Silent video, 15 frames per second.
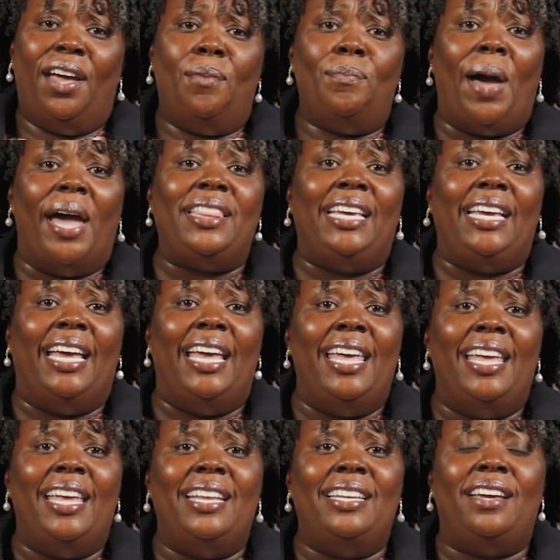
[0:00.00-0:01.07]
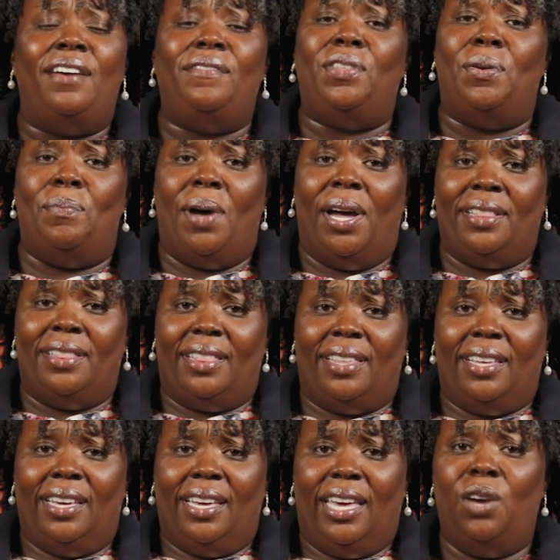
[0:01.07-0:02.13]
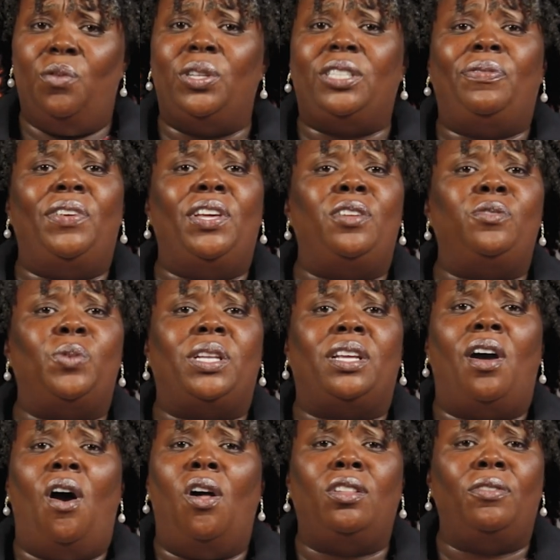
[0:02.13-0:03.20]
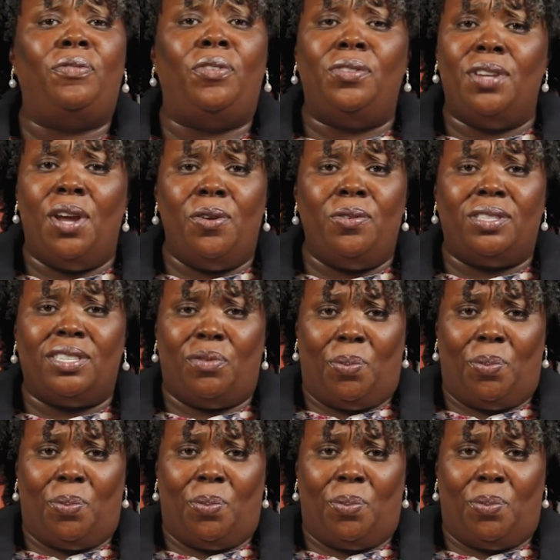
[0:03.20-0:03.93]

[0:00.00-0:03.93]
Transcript: By the end of the month, it was filled with colorful notes of